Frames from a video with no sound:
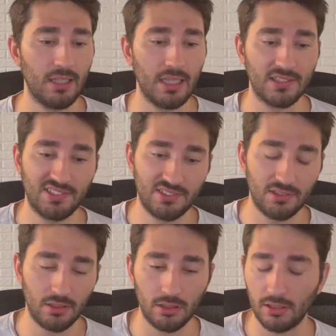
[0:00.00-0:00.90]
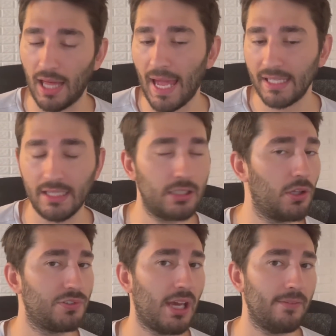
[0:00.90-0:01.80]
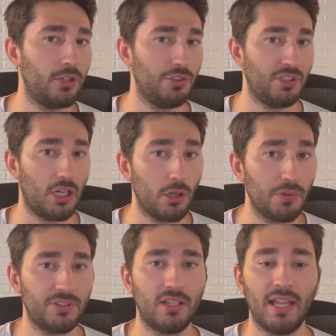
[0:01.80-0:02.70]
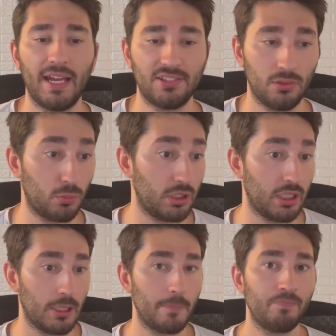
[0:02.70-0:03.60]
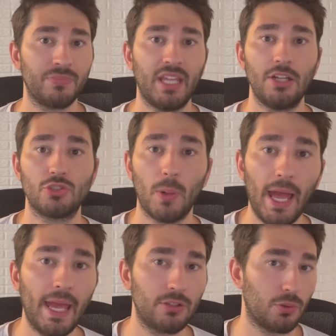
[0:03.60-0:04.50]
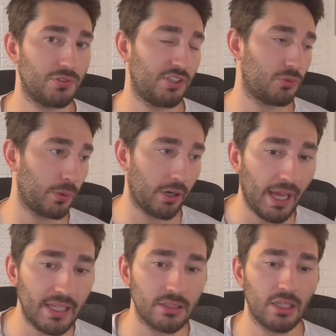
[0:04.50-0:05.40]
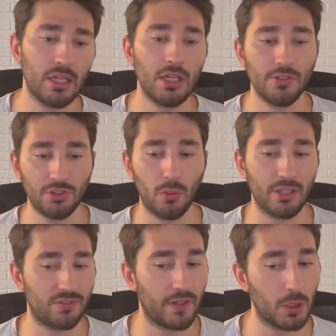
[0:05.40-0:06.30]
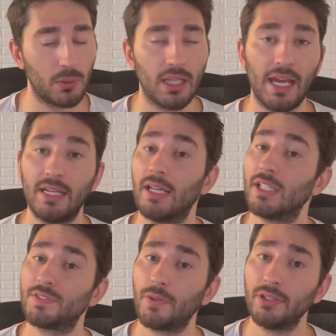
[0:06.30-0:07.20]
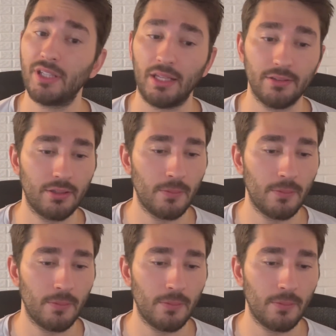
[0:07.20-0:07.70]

It's lacking in those avenues, and it knows that it lacks really that drag towards its rear end, so it's very reliant on its front end.